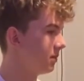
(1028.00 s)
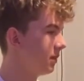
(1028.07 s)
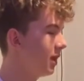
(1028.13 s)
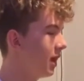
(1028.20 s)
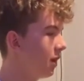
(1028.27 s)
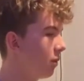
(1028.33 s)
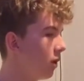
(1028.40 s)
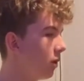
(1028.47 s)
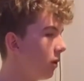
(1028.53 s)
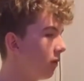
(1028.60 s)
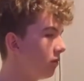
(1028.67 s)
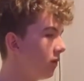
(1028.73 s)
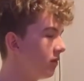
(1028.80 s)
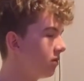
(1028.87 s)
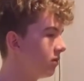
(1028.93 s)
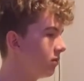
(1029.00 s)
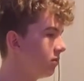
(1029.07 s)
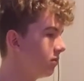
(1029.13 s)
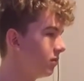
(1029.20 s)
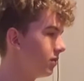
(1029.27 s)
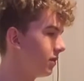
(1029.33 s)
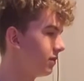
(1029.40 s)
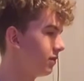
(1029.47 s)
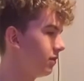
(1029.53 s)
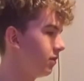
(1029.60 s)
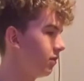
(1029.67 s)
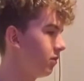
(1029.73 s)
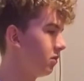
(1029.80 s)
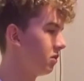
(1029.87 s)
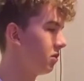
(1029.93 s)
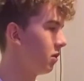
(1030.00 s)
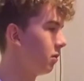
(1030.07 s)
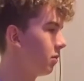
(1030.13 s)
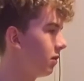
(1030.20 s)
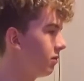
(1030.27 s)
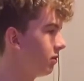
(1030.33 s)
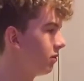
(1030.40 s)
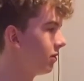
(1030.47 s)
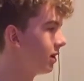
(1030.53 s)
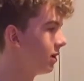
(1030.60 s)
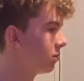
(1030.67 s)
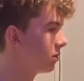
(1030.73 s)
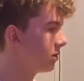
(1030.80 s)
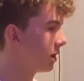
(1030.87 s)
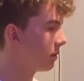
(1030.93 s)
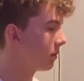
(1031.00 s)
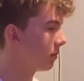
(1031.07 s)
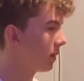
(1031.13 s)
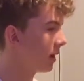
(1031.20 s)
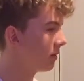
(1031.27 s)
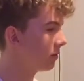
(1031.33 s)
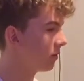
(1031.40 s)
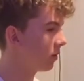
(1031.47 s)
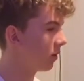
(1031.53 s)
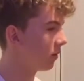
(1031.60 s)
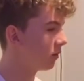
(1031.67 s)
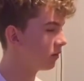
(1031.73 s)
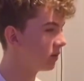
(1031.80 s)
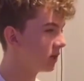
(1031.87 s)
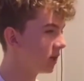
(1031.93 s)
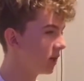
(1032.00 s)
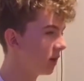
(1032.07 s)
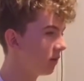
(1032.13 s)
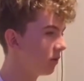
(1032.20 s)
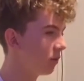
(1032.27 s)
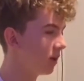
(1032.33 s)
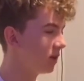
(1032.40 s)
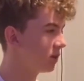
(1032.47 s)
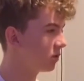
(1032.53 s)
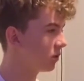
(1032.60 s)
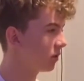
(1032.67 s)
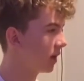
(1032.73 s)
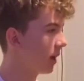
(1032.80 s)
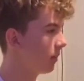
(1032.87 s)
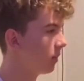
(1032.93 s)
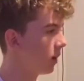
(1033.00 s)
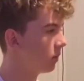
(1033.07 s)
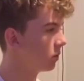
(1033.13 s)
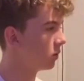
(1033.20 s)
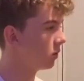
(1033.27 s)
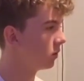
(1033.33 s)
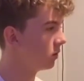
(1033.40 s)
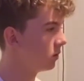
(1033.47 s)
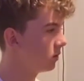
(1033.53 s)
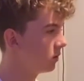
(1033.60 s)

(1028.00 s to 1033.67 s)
Yeah, well, I've not bothered really what team I play for. Obviously, I've always sort of kept local.